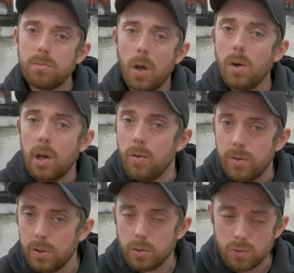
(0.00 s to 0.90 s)
going
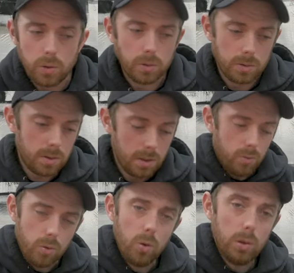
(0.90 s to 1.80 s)
over those rules.
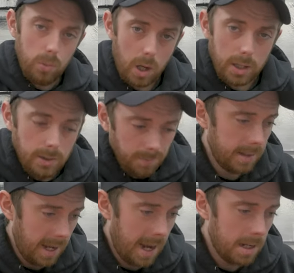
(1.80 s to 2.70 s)
Rule one,
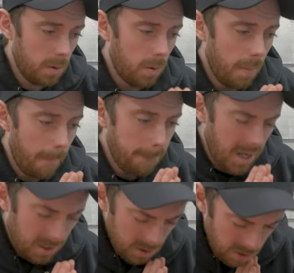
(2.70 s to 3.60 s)
the animal
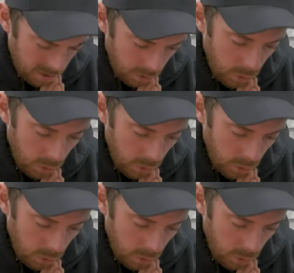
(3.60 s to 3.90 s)
must